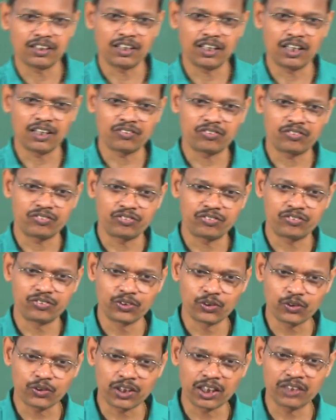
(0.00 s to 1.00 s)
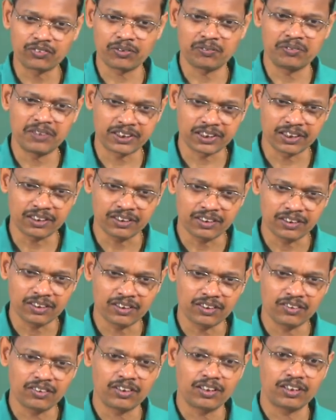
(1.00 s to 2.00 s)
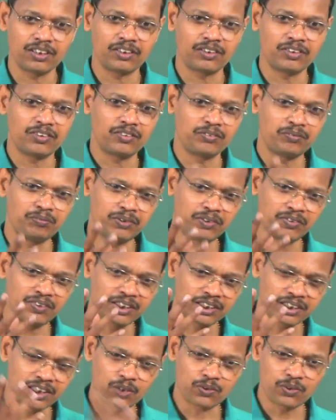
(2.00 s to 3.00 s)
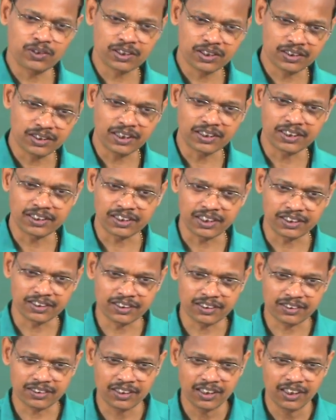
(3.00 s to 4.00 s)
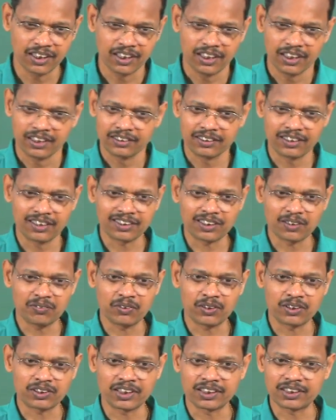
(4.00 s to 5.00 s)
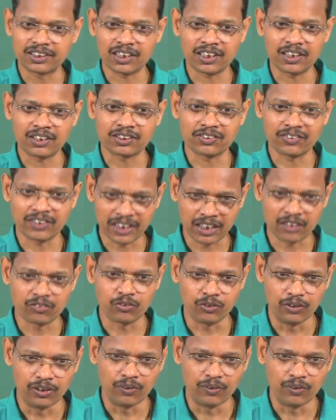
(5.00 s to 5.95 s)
of known information between the sequences and the structures, there is about 600 to 700 fold.